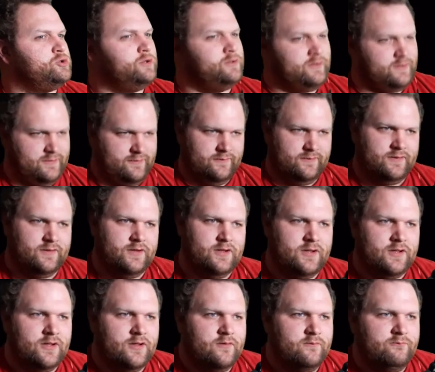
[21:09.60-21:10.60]
Rose.
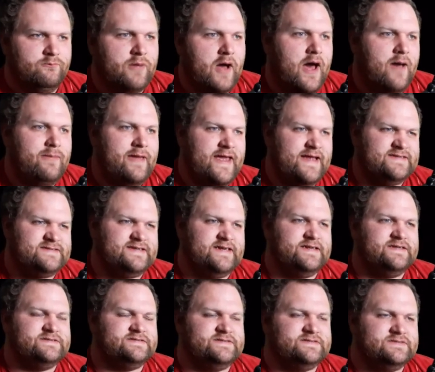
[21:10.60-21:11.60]
Bob
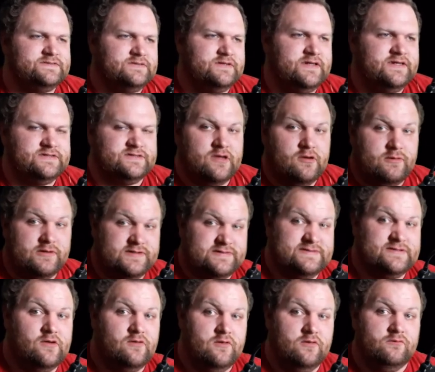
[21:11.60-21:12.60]
Hastings. He's always
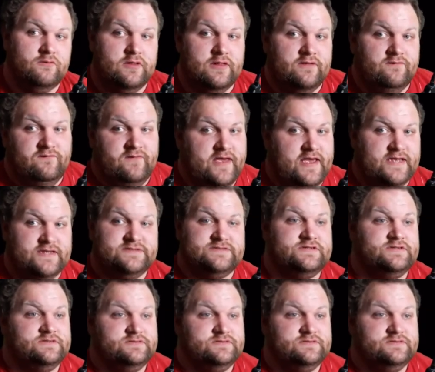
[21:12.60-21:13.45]
going really fast.